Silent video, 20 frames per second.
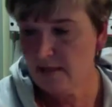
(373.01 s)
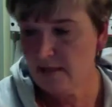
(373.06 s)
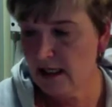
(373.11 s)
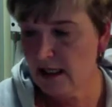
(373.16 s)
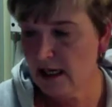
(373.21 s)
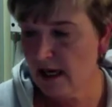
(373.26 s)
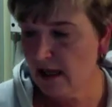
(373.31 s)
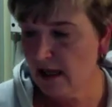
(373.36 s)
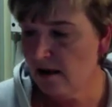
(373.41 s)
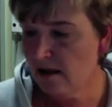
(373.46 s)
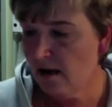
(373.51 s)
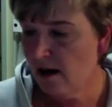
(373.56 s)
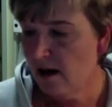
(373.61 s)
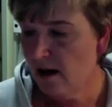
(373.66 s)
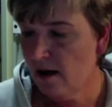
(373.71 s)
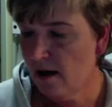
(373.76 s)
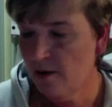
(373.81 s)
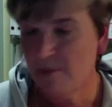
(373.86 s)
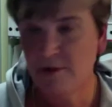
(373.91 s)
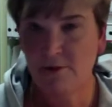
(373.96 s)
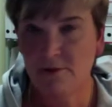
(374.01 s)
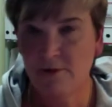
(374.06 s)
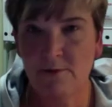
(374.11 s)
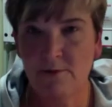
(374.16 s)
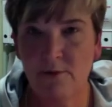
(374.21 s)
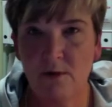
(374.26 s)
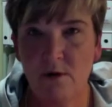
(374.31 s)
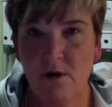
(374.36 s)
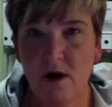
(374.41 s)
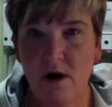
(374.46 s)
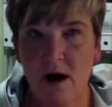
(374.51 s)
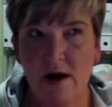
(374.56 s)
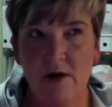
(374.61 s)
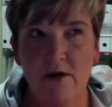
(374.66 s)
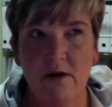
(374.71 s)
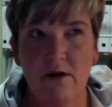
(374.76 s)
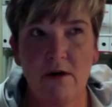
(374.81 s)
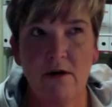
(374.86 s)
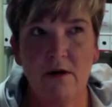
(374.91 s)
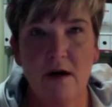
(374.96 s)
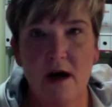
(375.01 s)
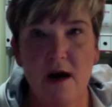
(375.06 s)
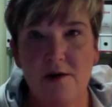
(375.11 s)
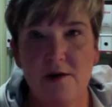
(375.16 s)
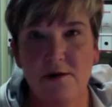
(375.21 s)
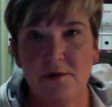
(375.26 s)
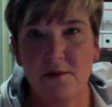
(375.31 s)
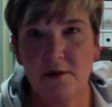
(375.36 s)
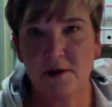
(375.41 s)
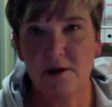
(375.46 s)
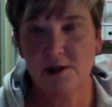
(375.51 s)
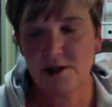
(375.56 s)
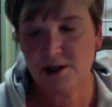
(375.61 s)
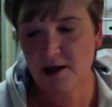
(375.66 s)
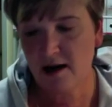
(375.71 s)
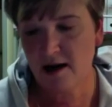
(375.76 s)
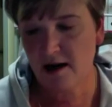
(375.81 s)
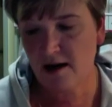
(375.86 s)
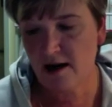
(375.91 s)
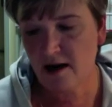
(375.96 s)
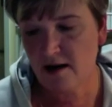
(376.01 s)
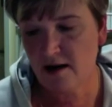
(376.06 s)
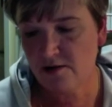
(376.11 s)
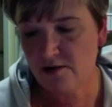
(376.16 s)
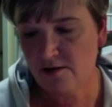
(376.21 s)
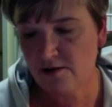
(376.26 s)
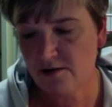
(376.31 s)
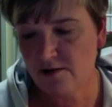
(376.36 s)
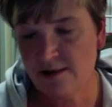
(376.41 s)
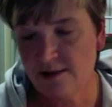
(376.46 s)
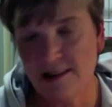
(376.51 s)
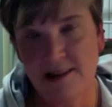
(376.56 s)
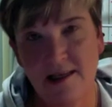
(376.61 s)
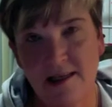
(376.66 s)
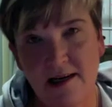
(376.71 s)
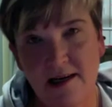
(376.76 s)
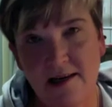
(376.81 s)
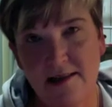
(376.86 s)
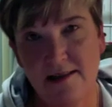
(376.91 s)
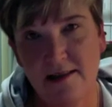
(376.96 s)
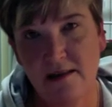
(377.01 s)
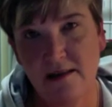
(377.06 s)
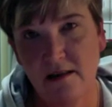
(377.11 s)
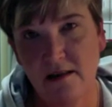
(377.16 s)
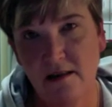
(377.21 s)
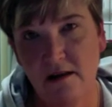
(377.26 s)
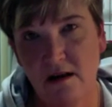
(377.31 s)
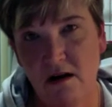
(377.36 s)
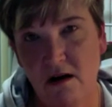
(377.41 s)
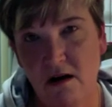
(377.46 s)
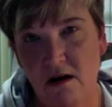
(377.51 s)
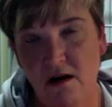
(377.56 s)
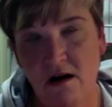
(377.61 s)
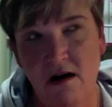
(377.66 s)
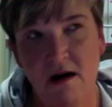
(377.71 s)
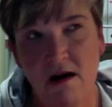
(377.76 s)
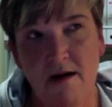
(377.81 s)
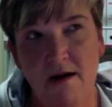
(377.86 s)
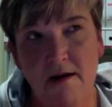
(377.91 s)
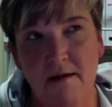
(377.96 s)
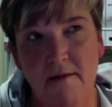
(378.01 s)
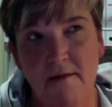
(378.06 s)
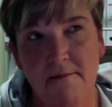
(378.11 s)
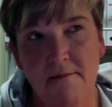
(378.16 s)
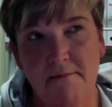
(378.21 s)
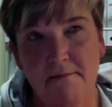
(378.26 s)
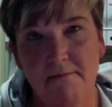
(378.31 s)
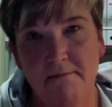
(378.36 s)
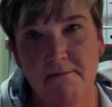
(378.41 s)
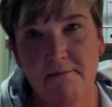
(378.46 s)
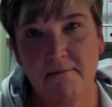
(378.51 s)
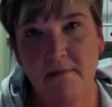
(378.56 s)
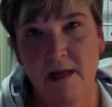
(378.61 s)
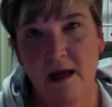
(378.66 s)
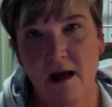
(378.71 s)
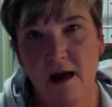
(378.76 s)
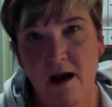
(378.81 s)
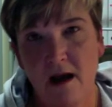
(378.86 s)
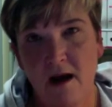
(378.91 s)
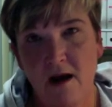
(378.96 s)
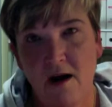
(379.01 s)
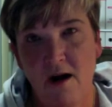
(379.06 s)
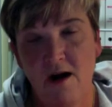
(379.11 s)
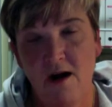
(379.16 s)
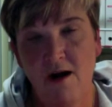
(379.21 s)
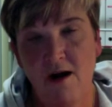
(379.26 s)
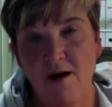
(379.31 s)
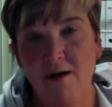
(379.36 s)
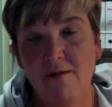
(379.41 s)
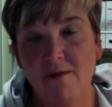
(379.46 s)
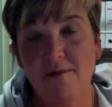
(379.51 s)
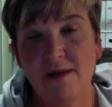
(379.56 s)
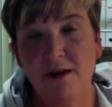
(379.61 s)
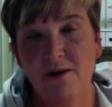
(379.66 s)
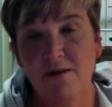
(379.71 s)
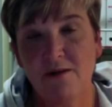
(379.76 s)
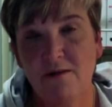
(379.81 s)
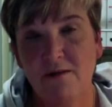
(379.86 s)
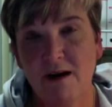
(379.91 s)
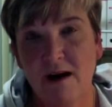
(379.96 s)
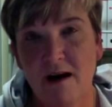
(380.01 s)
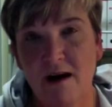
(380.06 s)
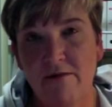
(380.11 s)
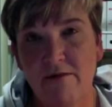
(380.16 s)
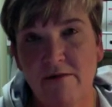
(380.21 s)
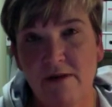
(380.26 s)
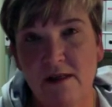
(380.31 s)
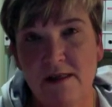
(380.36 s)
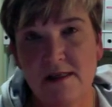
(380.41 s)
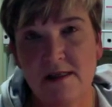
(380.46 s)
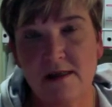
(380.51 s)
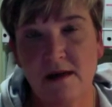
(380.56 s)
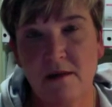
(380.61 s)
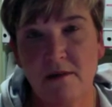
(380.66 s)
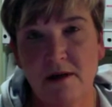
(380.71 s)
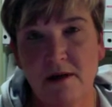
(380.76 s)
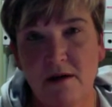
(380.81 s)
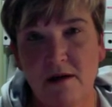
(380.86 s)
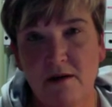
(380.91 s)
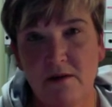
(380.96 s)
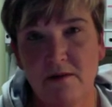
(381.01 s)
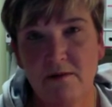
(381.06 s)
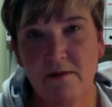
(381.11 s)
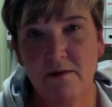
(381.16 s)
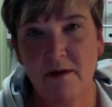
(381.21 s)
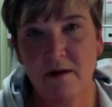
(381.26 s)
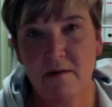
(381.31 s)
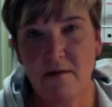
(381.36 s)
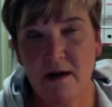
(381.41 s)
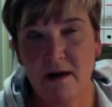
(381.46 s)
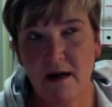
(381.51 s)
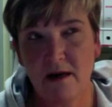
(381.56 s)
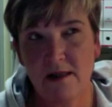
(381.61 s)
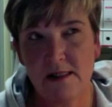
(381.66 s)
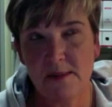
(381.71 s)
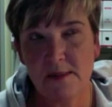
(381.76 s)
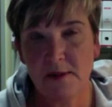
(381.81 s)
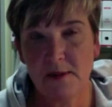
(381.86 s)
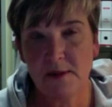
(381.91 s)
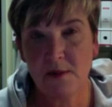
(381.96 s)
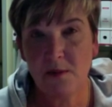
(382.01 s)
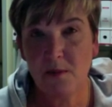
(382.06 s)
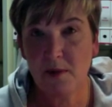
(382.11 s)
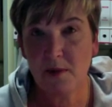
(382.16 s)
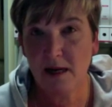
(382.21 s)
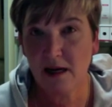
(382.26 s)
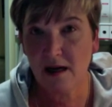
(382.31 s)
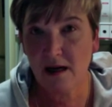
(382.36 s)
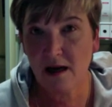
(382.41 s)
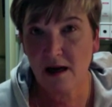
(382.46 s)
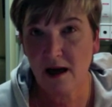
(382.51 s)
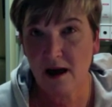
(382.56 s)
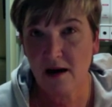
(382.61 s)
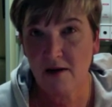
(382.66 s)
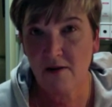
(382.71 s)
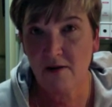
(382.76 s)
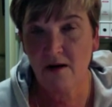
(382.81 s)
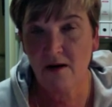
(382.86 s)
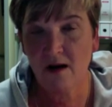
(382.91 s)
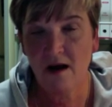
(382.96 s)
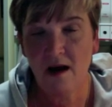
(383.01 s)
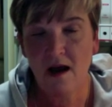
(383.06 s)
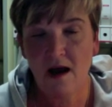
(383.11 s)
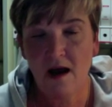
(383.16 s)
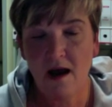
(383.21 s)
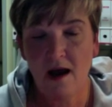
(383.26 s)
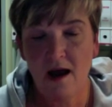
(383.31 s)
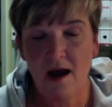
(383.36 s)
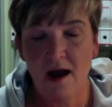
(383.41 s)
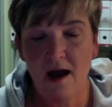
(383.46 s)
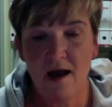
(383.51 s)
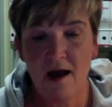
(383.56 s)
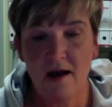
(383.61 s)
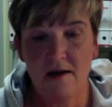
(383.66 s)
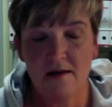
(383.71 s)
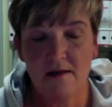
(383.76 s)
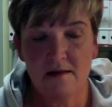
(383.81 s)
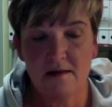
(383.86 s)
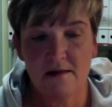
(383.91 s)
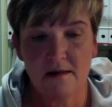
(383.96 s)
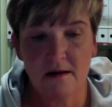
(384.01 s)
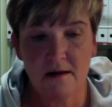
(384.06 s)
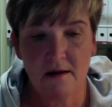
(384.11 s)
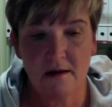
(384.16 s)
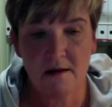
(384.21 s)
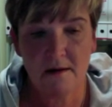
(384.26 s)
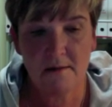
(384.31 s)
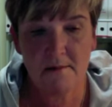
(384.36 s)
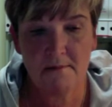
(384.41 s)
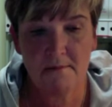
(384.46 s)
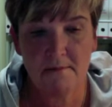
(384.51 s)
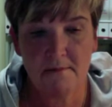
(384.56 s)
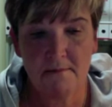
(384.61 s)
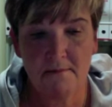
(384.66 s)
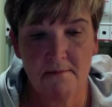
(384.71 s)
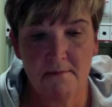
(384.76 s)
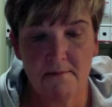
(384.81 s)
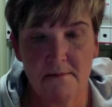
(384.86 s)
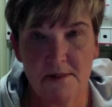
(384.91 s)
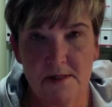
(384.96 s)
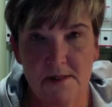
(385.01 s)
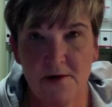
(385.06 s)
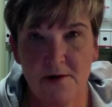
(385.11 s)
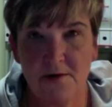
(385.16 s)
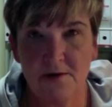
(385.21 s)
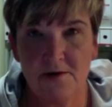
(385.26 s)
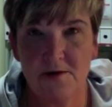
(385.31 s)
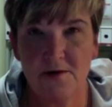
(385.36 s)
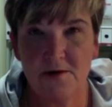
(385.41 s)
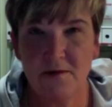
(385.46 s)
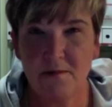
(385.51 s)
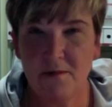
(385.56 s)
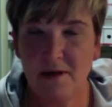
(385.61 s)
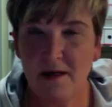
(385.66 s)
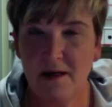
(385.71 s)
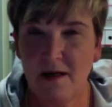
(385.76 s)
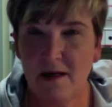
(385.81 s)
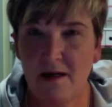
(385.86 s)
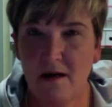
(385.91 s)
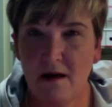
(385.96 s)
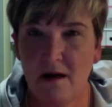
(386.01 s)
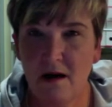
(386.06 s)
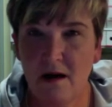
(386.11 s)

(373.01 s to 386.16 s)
Now, before I go, I do want to shout out to Stacey. Hope that your recovery is coming along very well. It's been a week now, and so you should be